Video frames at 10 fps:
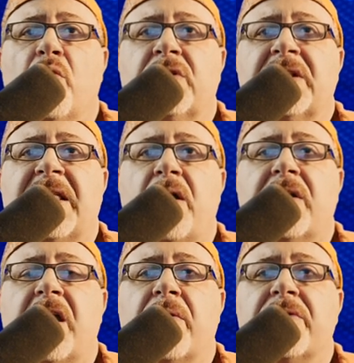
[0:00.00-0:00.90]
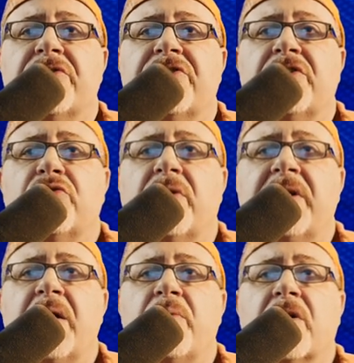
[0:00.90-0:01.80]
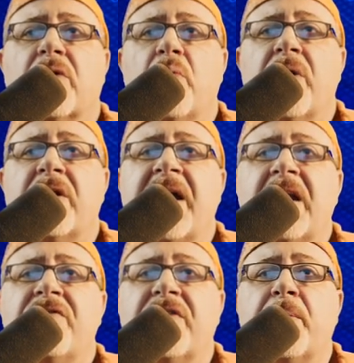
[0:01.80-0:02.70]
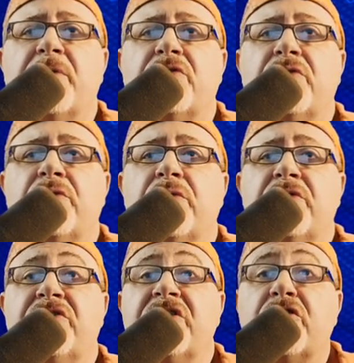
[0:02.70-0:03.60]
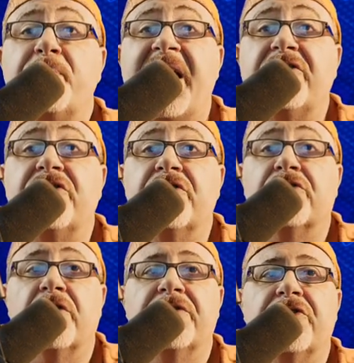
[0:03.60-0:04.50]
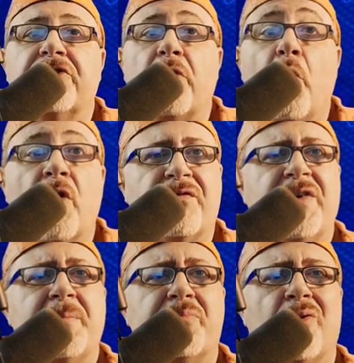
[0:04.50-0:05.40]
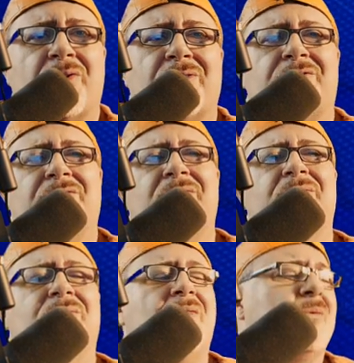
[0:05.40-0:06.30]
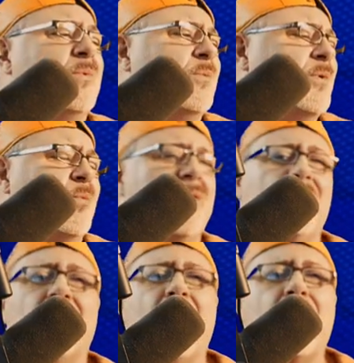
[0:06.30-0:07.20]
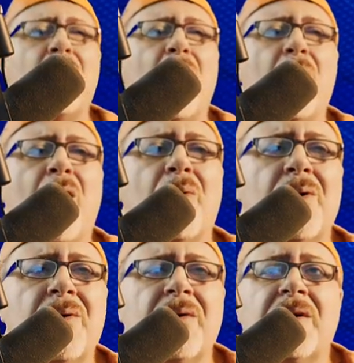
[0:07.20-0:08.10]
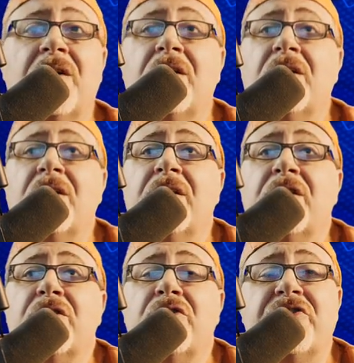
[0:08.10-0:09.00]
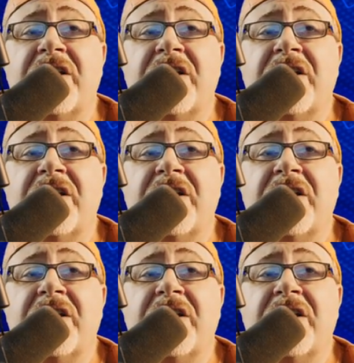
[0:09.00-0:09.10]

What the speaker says: only allow carriers into our network. We are not available to dispatching services or freight brokers. Whoa. You